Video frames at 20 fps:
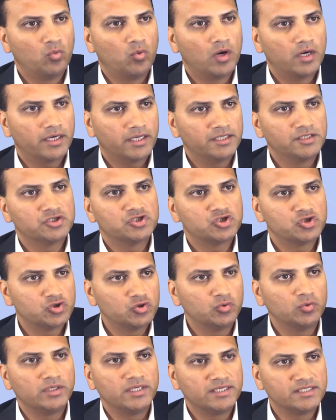what is
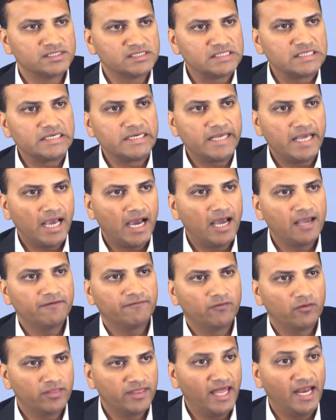truly a CDI
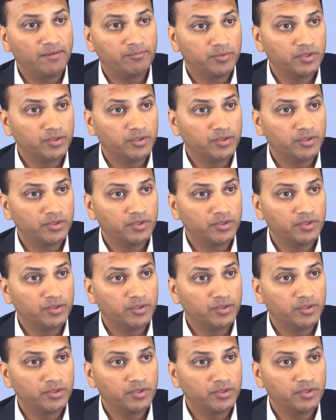for that